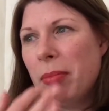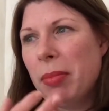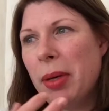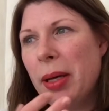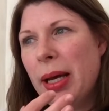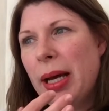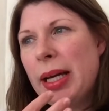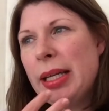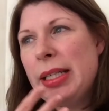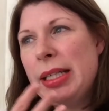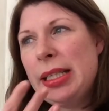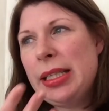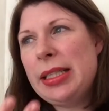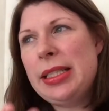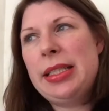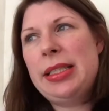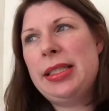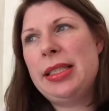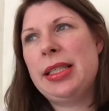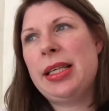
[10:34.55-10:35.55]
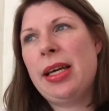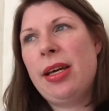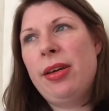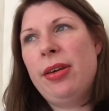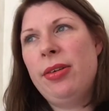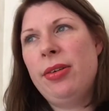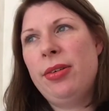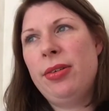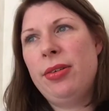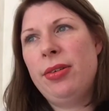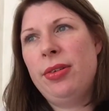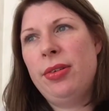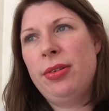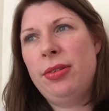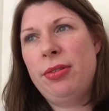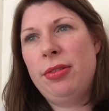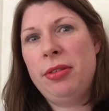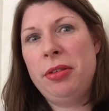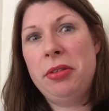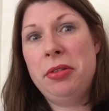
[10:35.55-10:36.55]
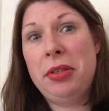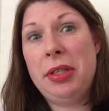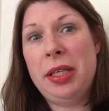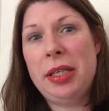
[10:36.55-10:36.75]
But I needed to go through